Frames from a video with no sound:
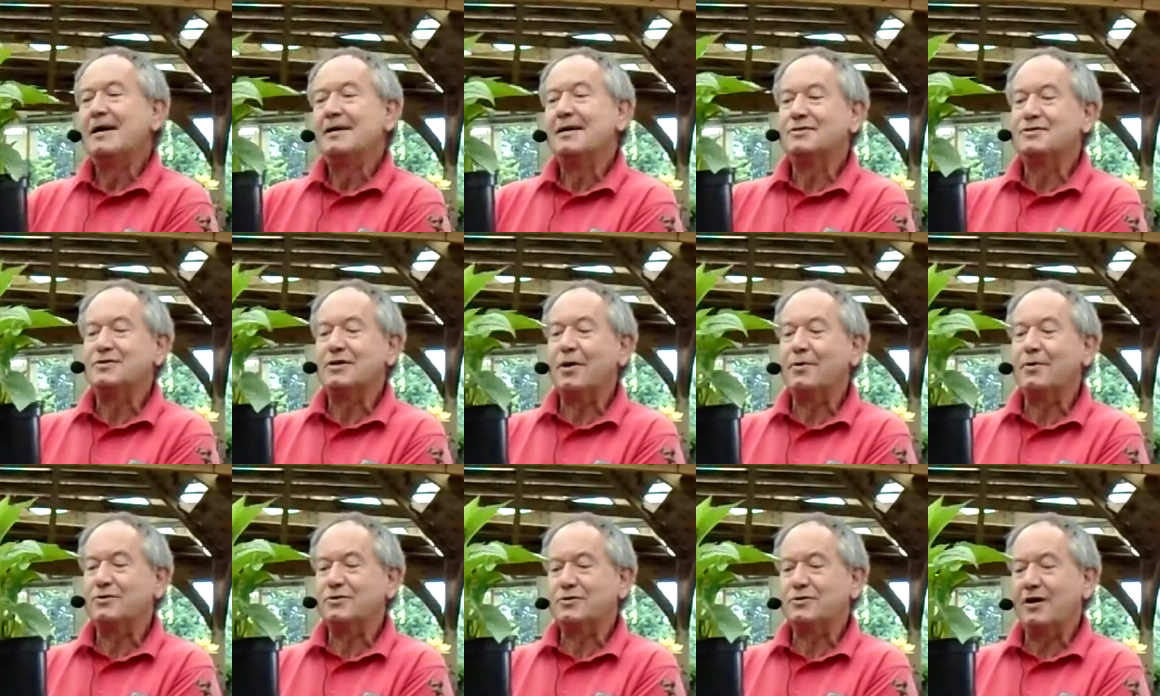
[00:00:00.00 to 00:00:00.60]
So
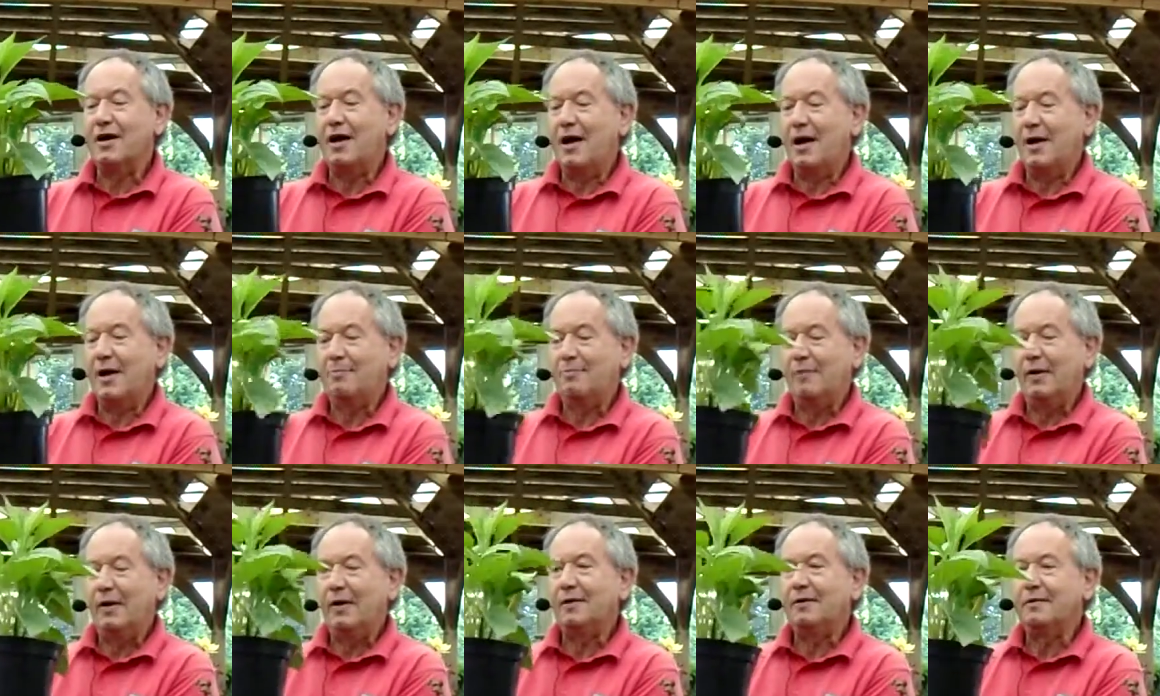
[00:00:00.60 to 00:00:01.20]
it's
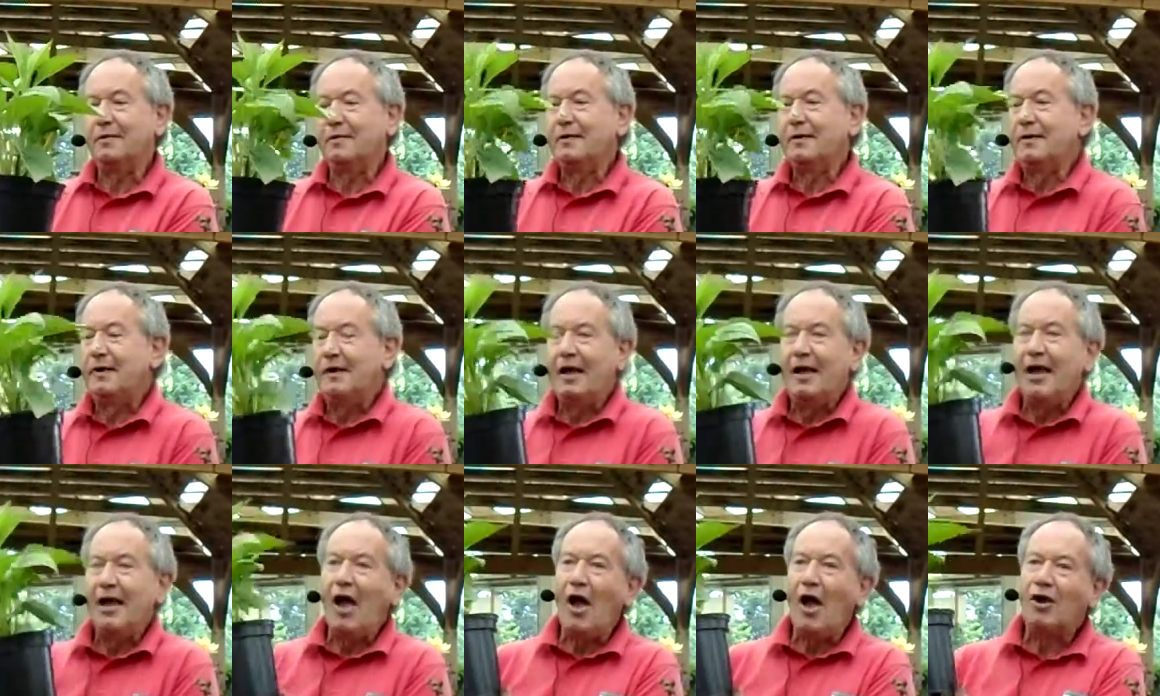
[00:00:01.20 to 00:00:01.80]

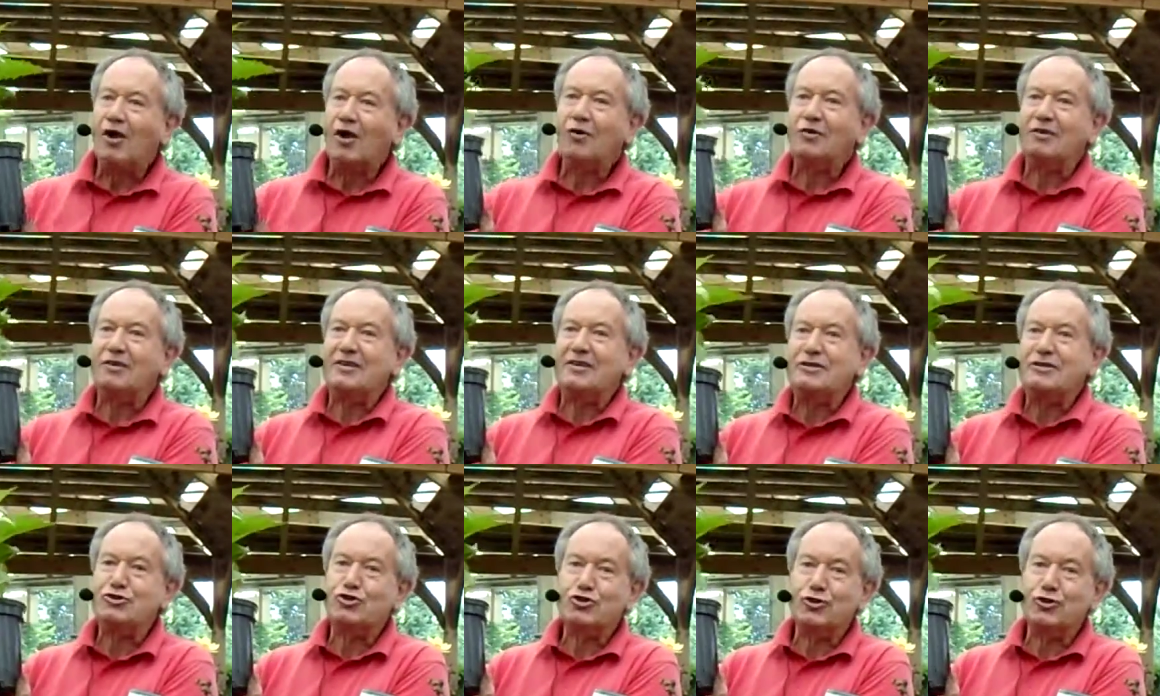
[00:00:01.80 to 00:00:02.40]
got
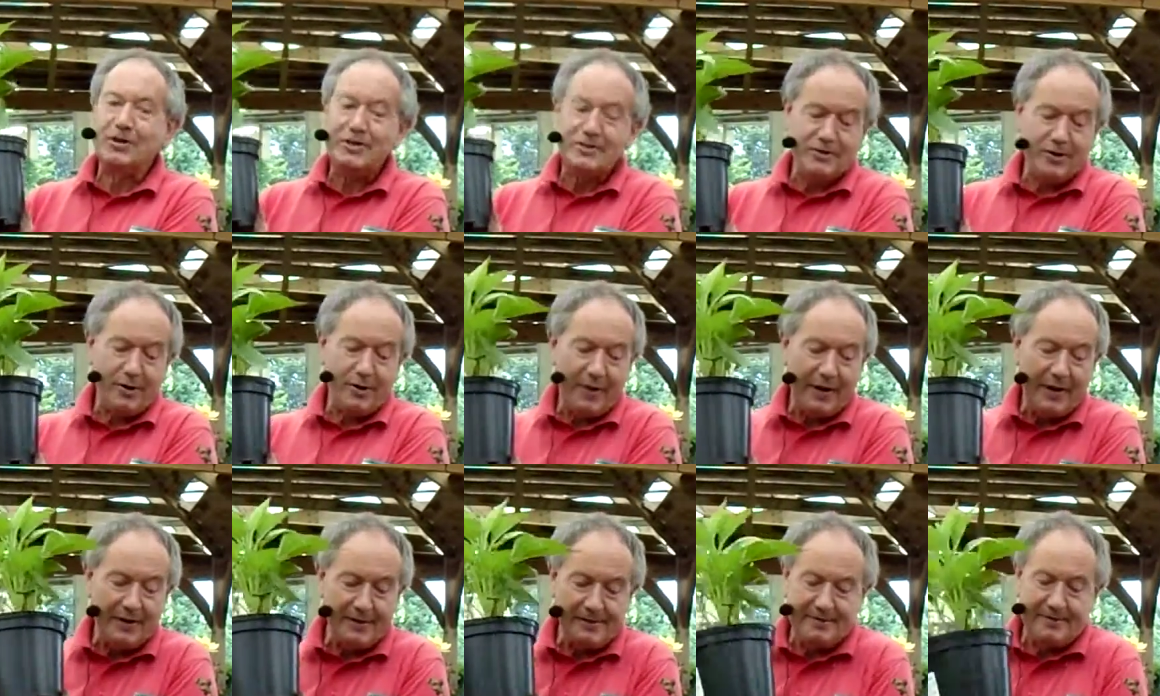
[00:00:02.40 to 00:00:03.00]
history to
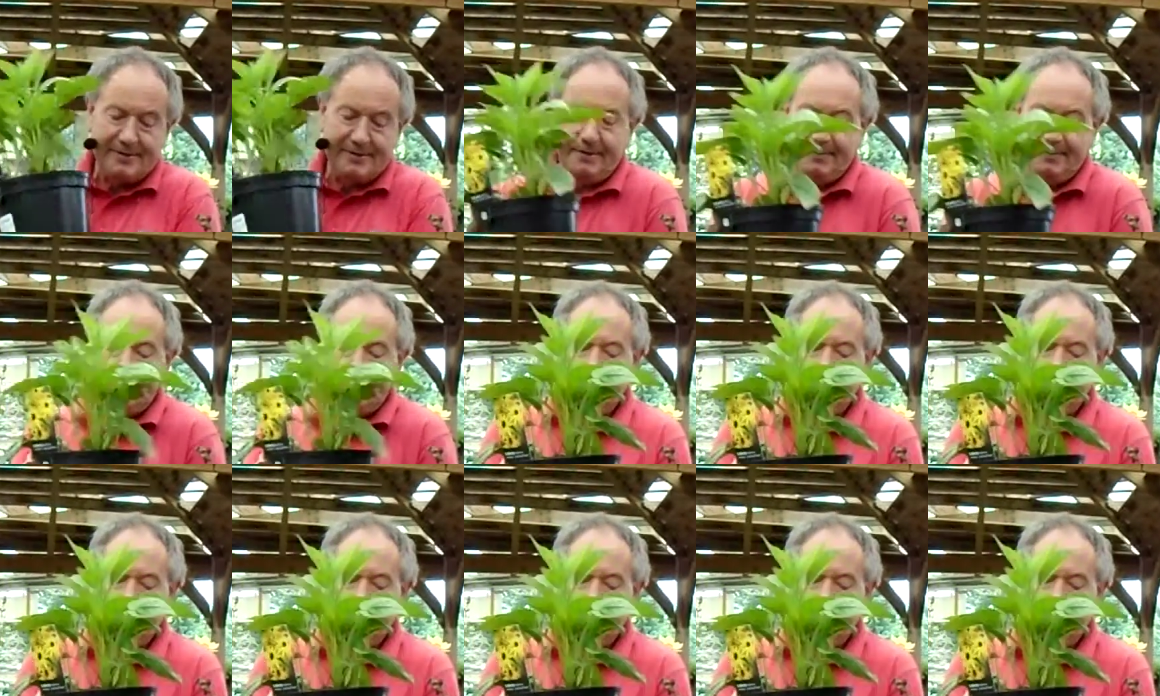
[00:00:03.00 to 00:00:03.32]
it.